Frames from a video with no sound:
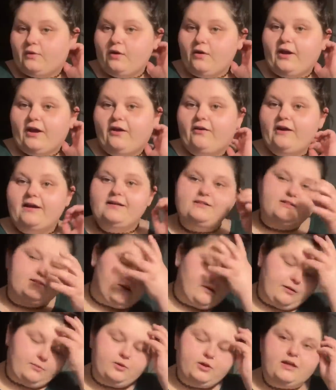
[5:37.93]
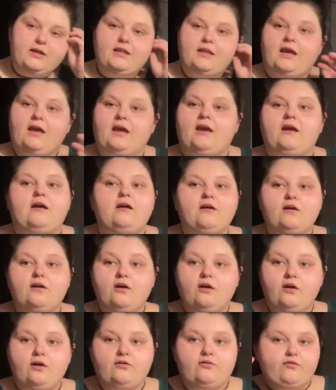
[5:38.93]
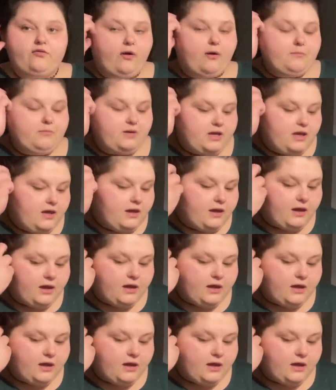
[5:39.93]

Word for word: Okay, you guys, so I'm looking like frumpy.